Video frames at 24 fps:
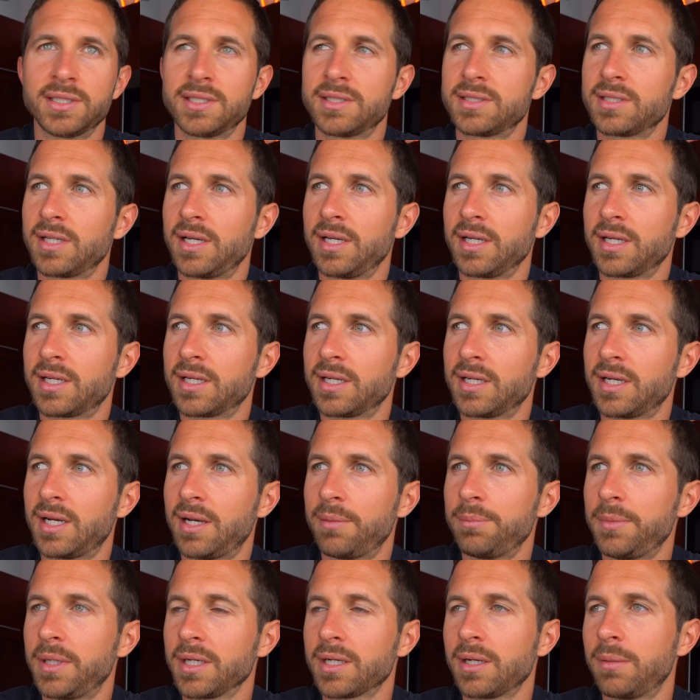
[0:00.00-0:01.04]
It's like,
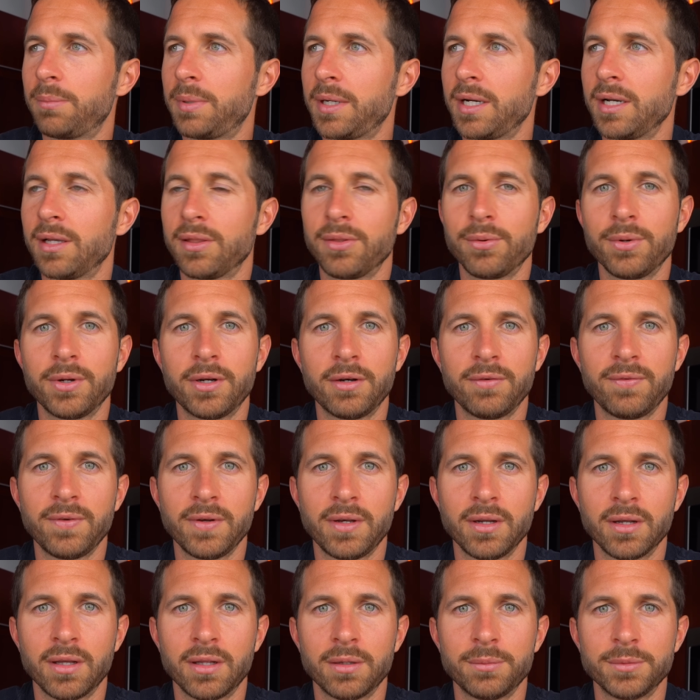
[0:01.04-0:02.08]
I'm not gonna buy a
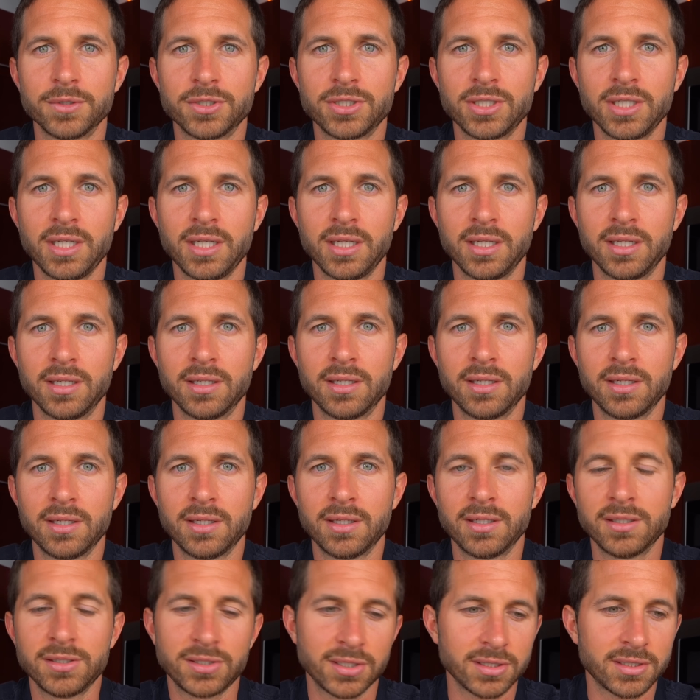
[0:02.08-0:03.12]
$350 machine
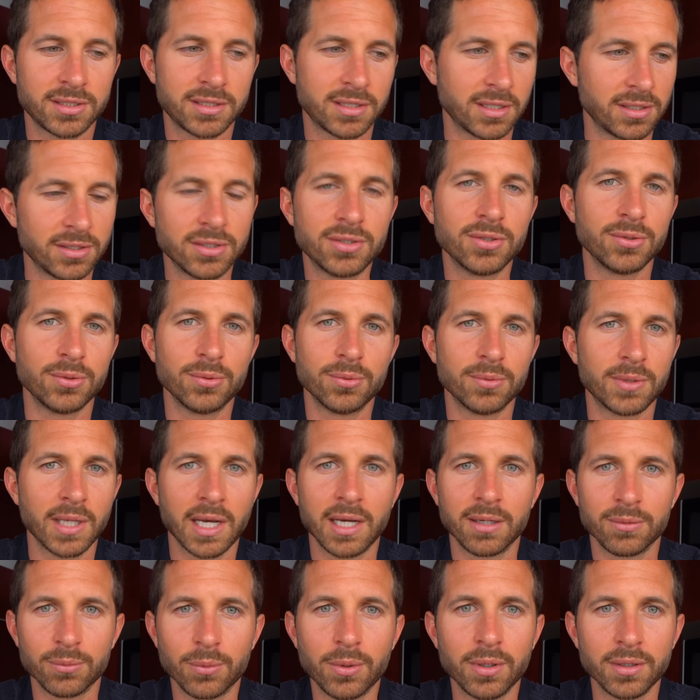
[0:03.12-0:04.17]
just to do
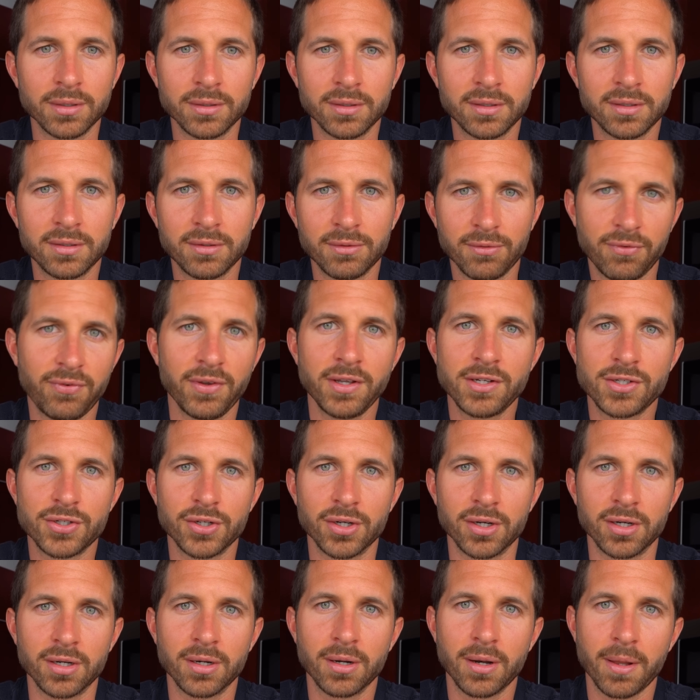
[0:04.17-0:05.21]
that one
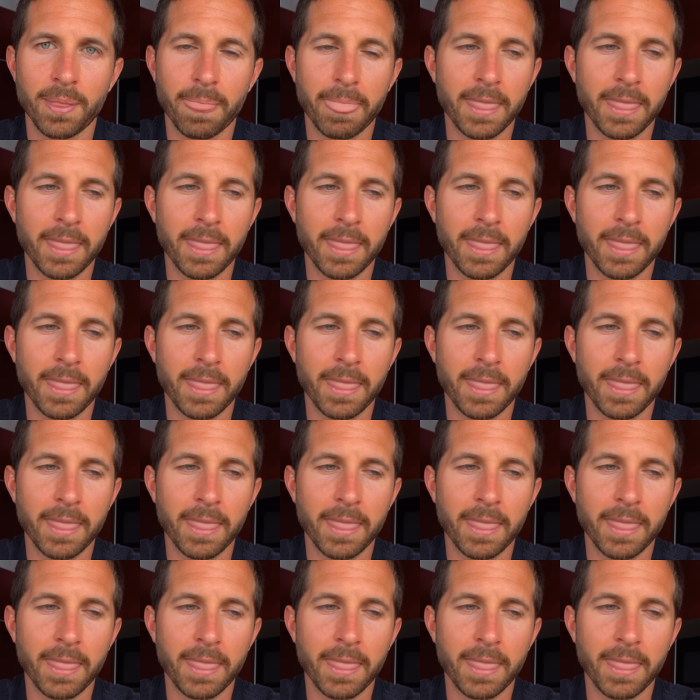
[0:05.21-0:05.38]
feature.